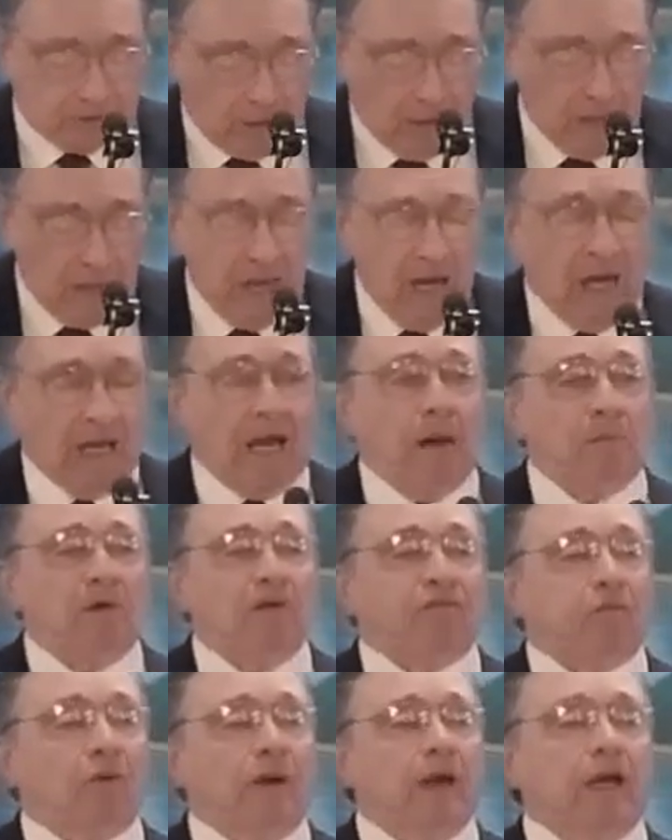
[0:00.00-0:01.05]
And I'm
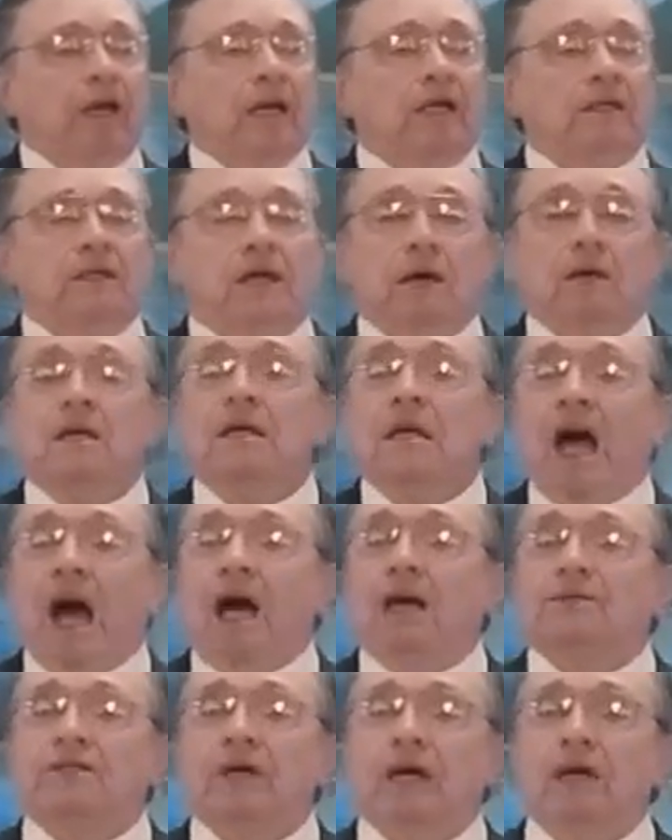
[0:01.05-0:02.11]
afraid,
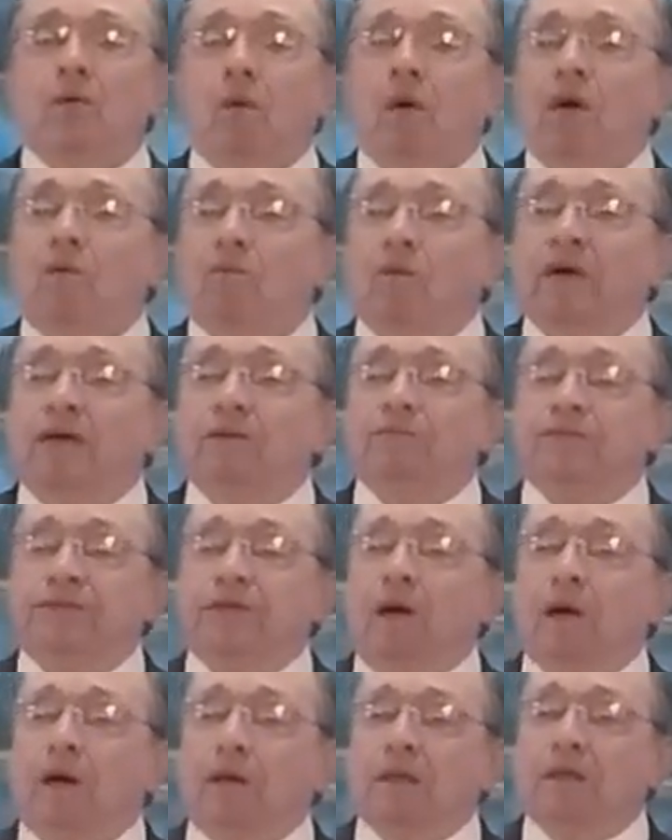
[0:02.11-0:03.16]
I tell you what we've
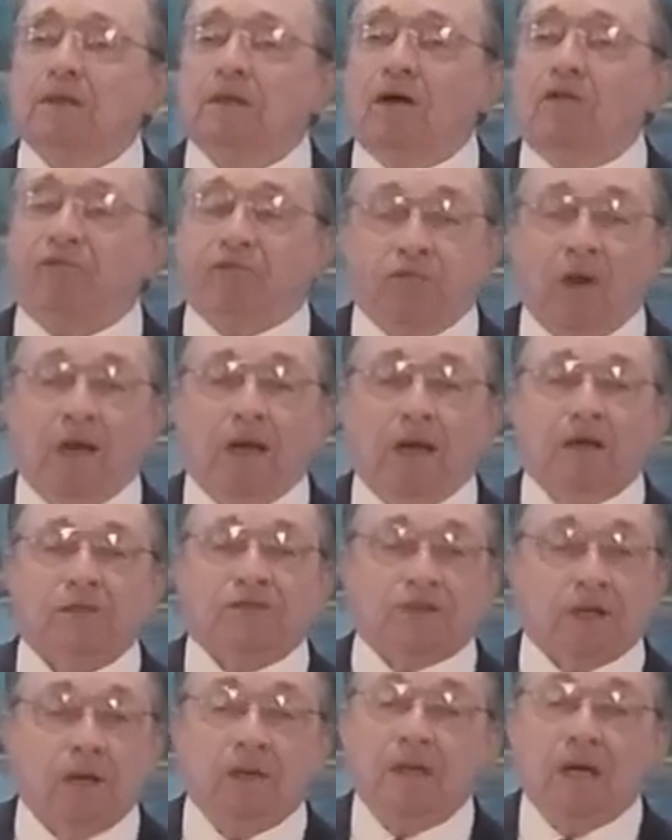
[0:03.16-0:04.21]
done in the
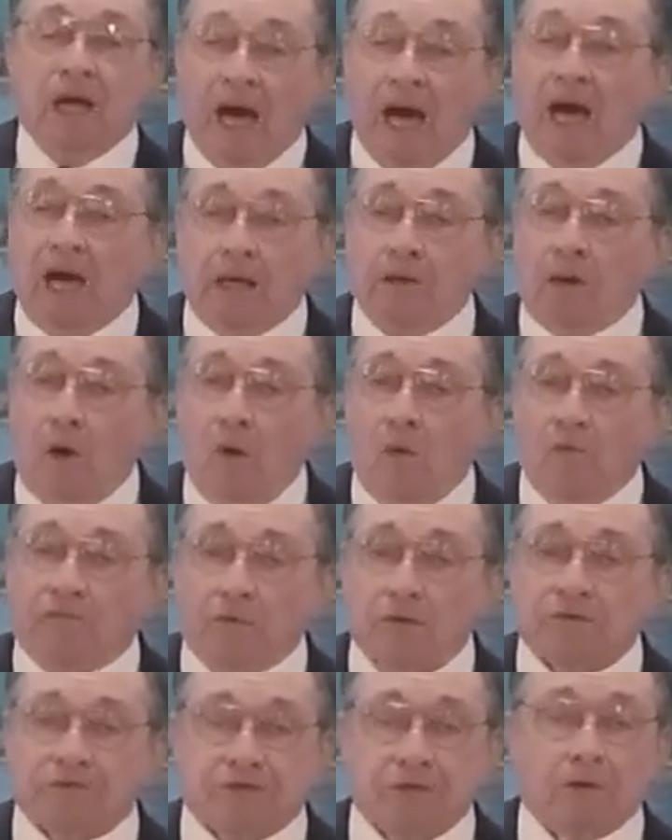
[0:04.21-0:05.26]
flesh, I know
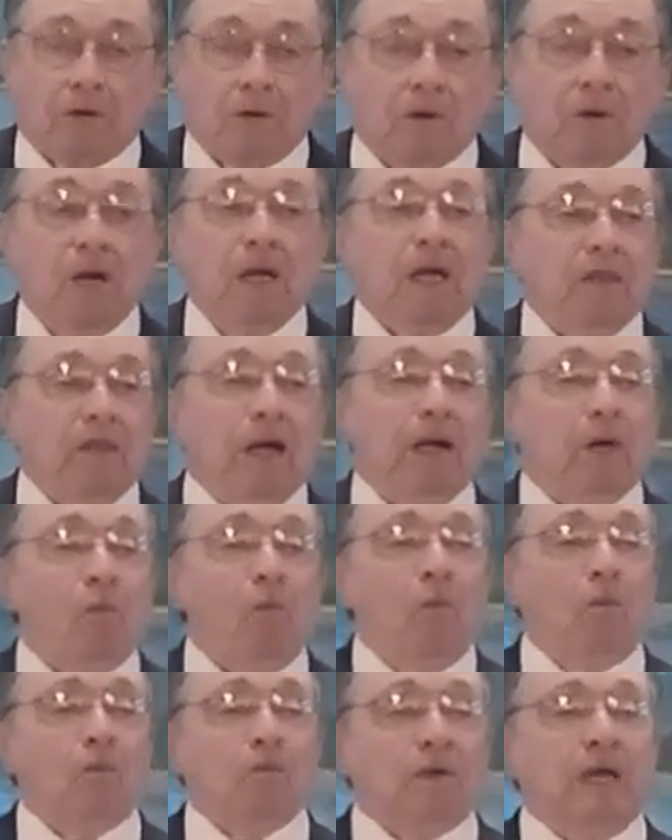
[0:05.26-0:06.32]
for sure there
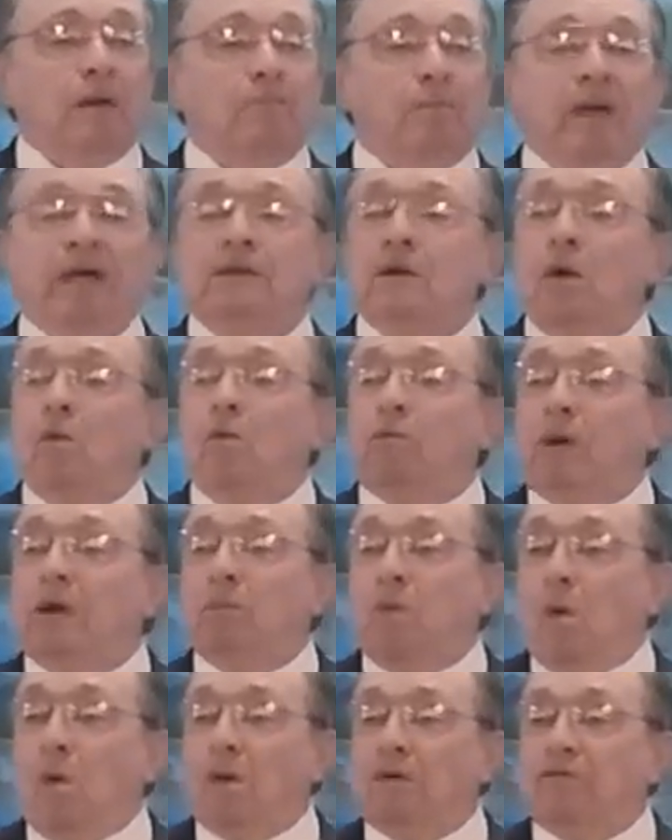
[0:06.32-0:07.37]
won't be no
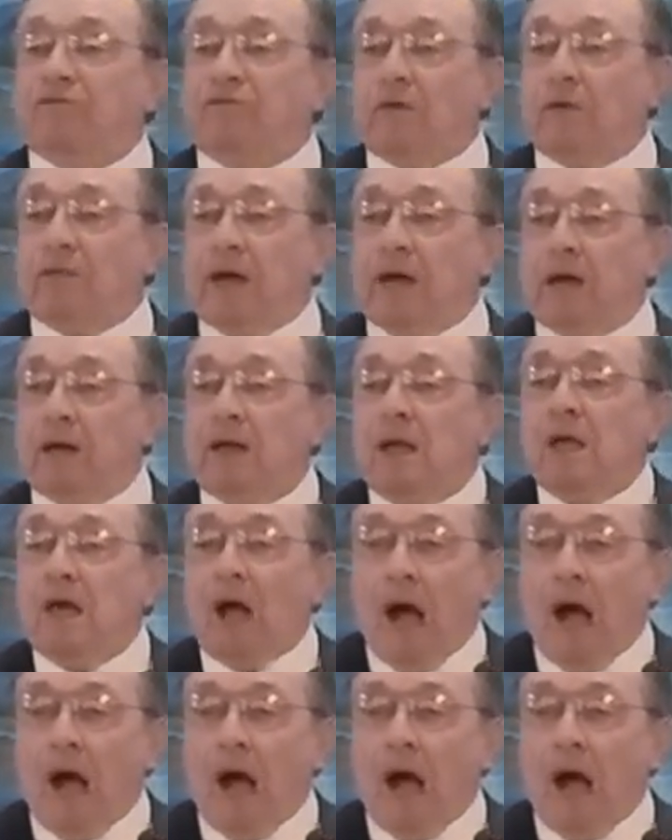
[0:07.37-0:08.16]
reward for that.